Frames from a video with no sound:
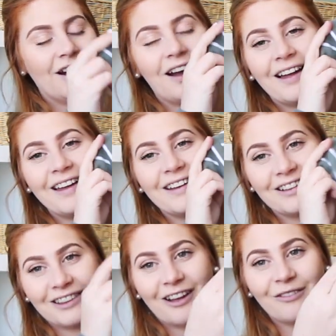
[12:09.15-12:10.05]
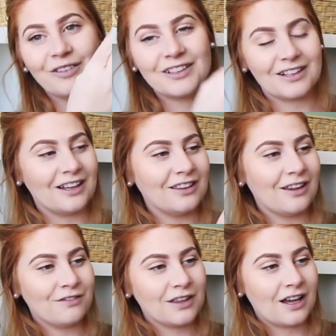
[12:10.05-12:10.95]
I love it I
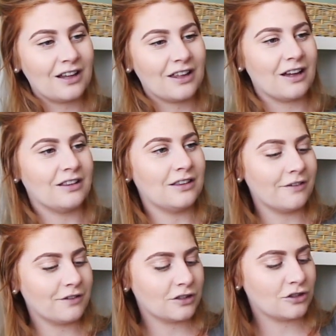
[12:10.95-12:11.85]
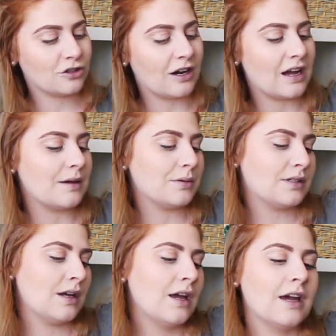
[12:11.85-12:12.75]
love the color I love the
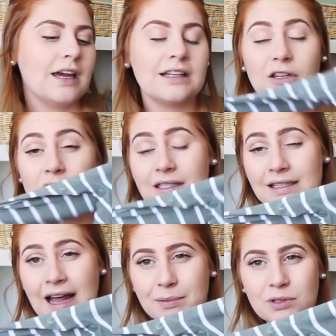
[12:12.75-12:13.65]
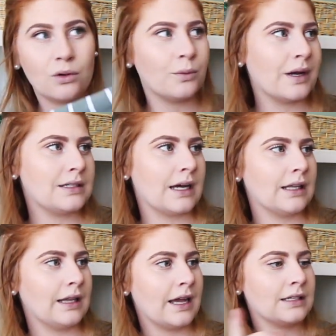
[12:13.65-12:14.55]
stripes it's got snaps all the way down
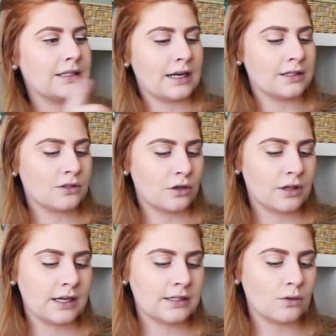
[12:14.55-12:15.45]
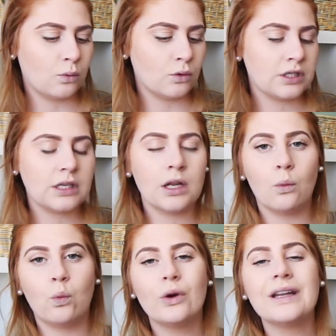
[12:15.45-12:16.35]
the legs and it's got these
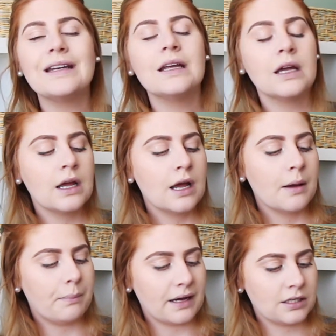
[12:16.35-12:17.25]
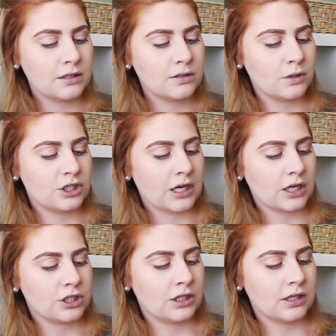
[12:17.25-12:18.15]
wooden buttons which
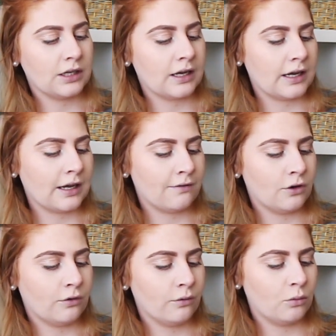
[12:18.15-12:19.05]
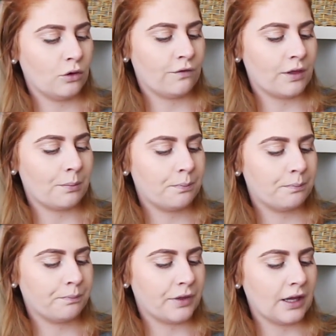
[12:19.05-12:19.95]
actually I have not removed the,
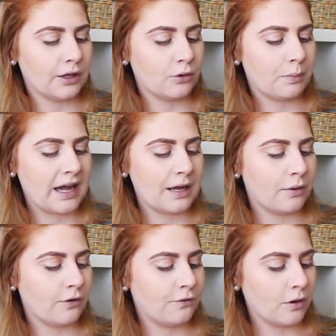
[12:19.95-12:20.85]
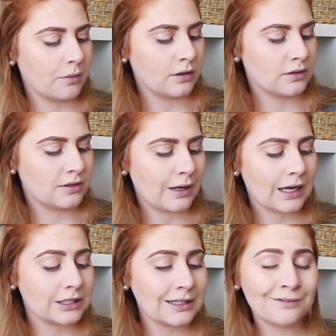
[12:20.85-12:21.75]
the little paper from it so I
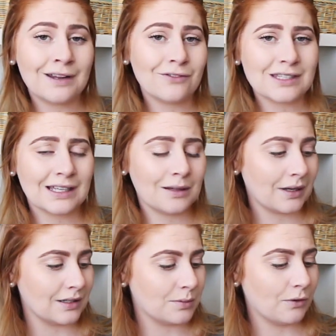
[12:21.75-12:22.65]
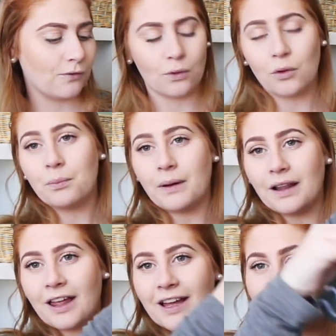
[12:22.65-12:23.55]
actually have never seen the buttons before
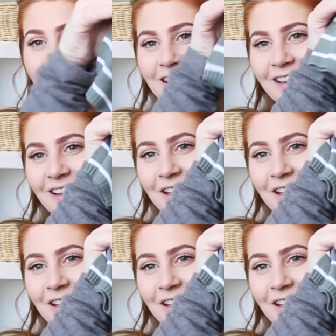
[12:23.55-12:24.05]
but like I